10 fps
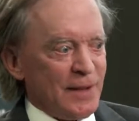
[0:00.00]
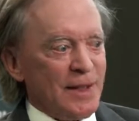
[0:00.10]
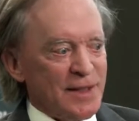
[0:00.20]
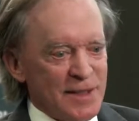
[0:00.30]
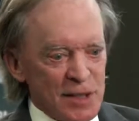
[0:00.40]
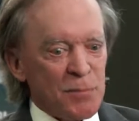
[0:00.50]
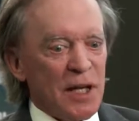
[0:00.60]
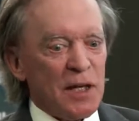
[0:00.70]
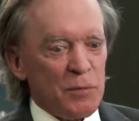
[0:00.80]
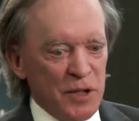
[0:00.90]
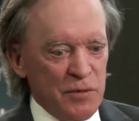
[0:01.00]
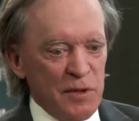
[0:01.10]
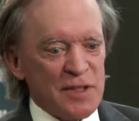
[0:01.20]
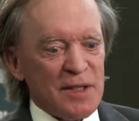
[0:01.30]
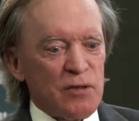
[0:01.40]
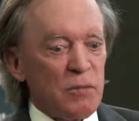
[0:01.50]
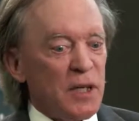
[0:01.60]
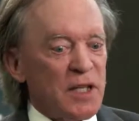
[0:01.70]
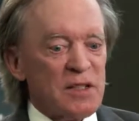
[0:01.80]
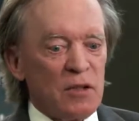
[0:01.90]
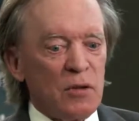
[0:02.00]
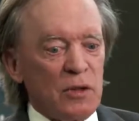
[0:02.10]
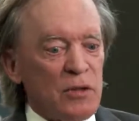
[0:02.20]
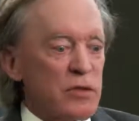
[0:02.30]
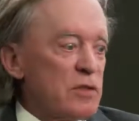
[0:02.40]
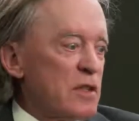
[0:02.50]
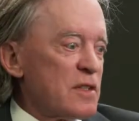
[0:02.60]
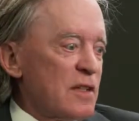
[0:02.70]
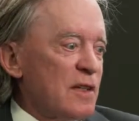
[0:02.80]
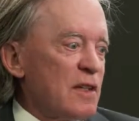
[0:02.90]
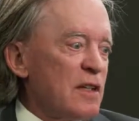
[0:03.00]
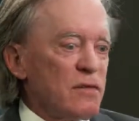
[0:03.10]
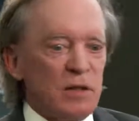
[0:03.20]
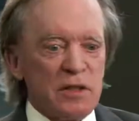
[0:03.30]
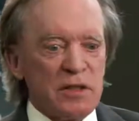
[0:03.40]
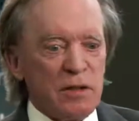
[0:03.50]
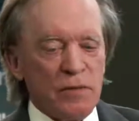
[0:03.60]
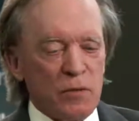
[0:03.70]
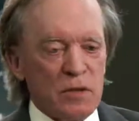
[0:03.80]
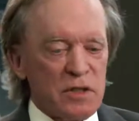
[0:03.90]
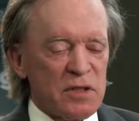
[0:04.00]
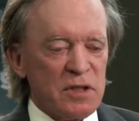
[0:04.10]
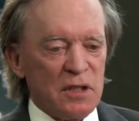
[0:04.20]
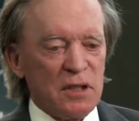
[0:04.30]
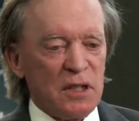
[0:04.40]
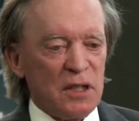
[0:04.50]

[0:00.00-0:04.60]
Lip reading: it's this battle between central banks and low interest rates and the deflationary forces that